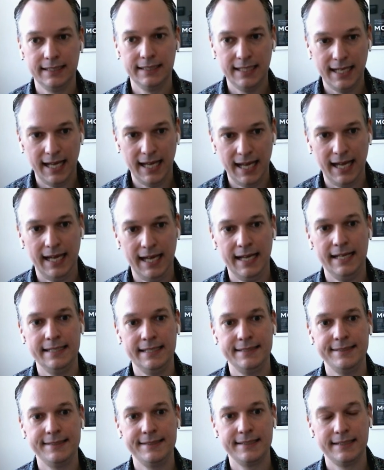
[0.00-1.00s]
And
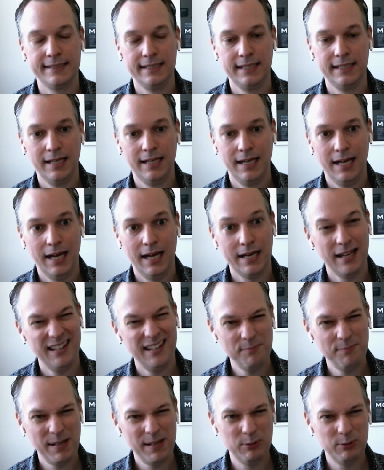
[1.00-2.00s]
I think
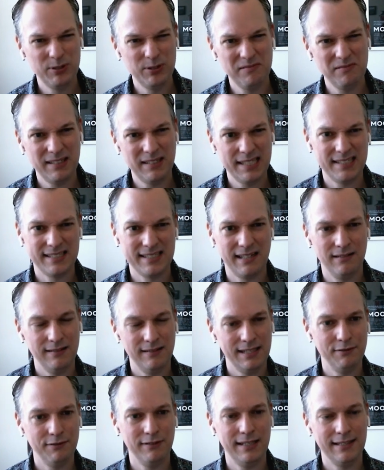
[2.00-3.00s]
people don't necessarily
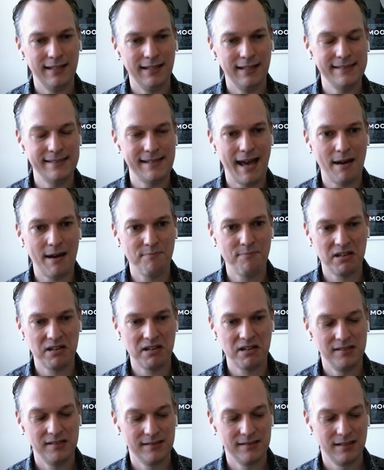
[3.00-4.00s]
realize that
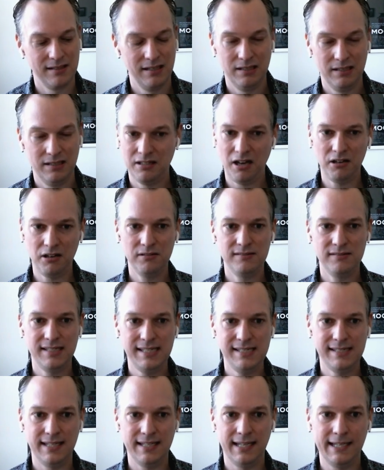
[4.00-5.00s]
because the code's
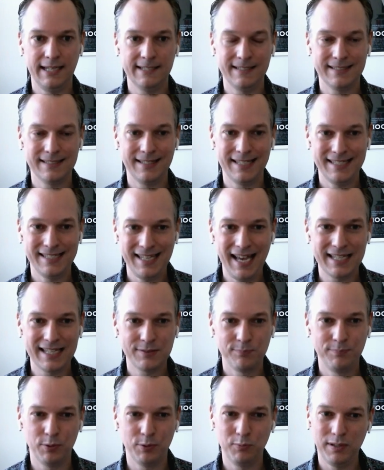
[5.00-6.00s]
easy and it's like, yes,
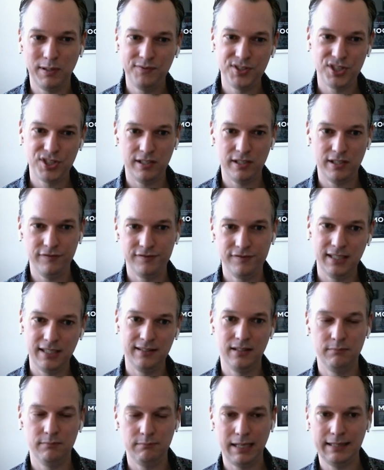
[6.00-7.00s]
but we've shifted the
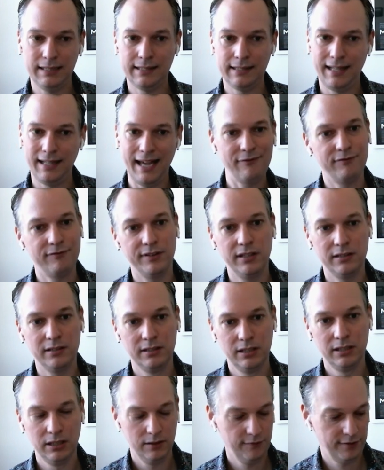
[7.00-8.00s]
mental effort
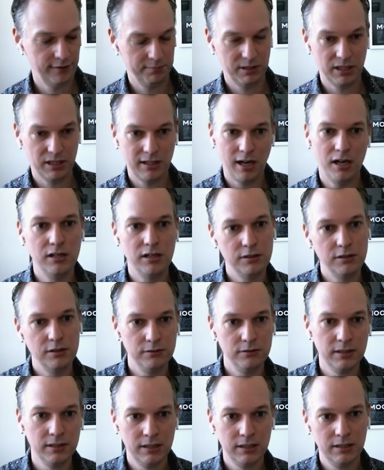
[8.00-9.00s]
from the code
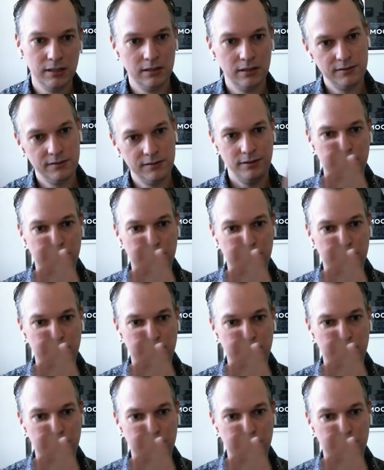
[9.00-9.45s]
to